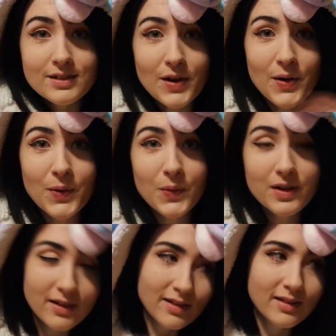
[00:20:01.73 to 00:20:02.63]

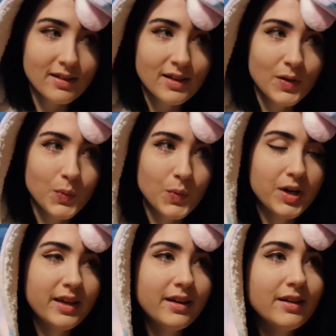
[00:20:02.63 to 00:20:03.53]
So
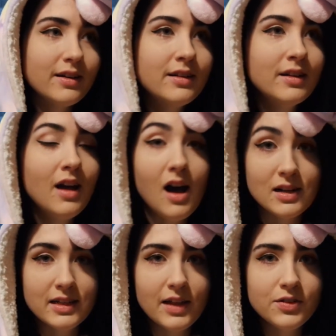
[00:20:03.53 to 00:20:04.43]
we're here
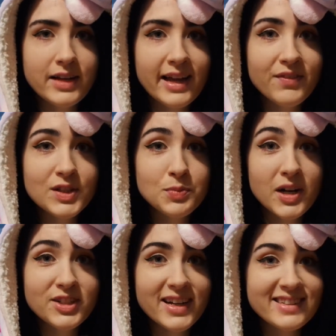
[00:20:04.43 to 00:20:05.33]
on another day of this
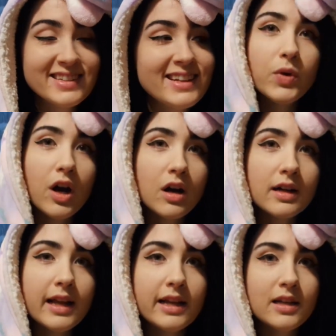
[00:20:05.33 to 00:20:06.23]
project. We
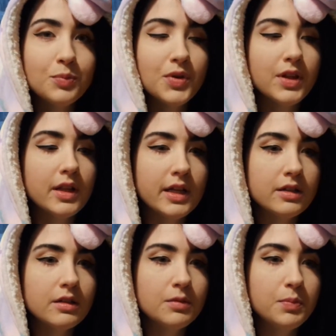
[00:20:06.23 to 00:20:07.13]
are going to end up with a
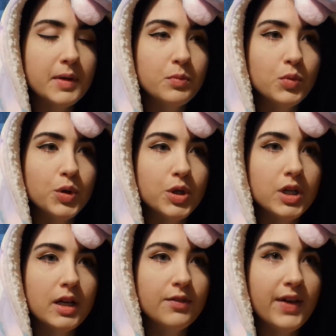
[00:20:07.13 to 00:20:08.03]
little bit
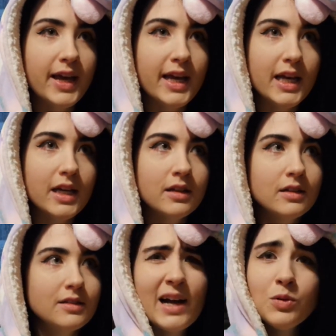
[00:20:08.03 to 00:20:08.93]
more of a,
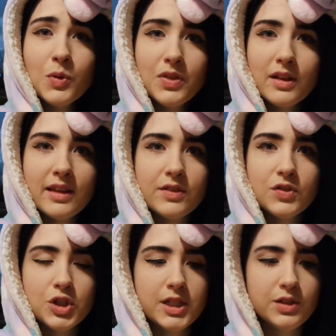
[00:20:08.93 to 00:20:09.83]
I don't know what the length of
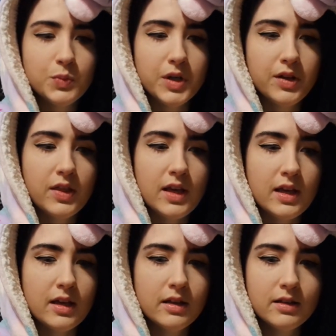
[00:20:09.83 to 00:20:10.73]
skirt is where
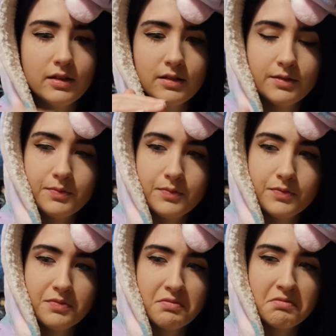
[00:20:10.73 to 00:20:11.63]
the
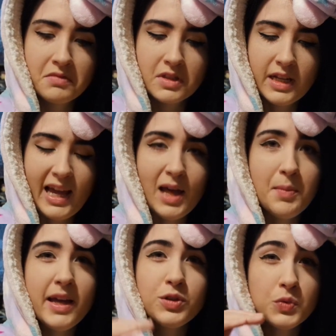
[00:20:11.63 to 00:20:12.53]

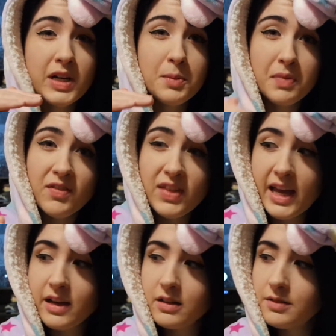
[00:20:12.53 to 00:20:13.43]
hem hits right above
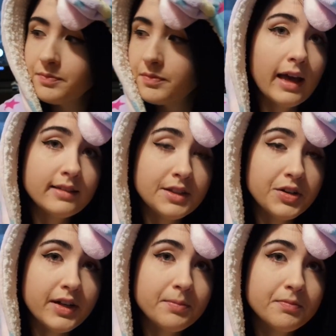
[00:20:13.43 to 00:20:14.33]
the ankle. Hey
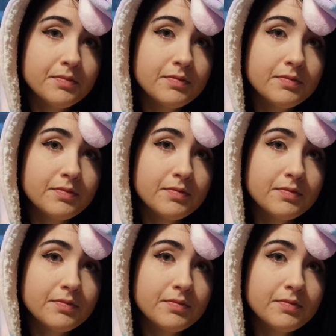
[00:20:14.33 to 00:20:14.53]
Siri.